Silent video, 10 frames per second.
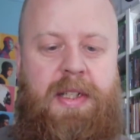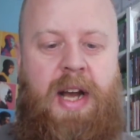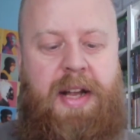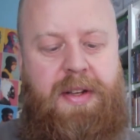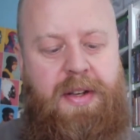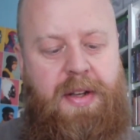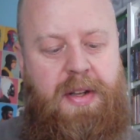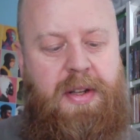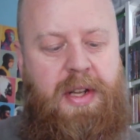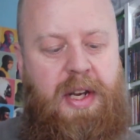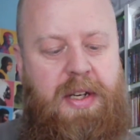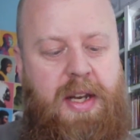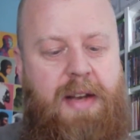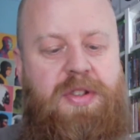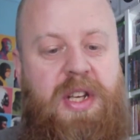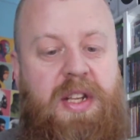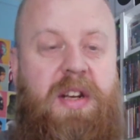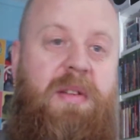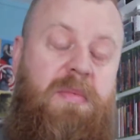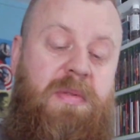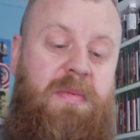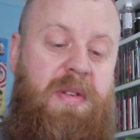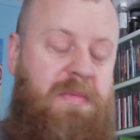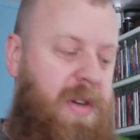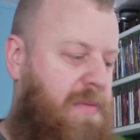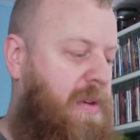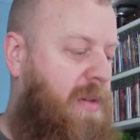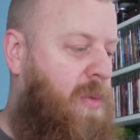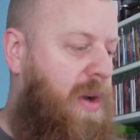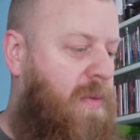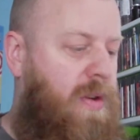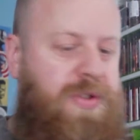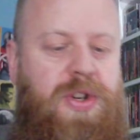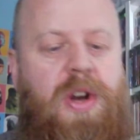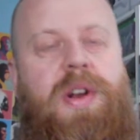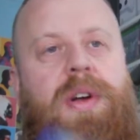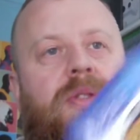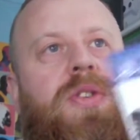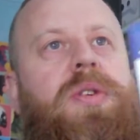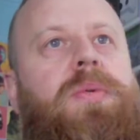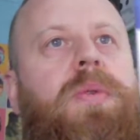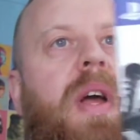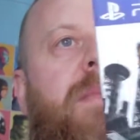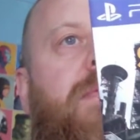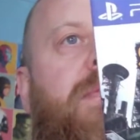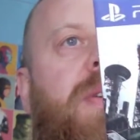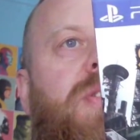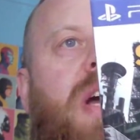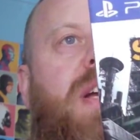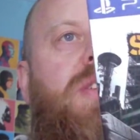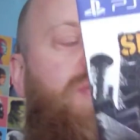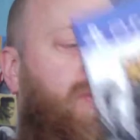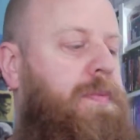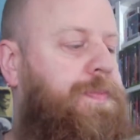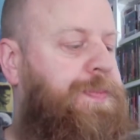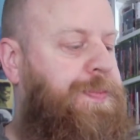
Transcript: And the DLC that what it was joined on to Infamous Second Son.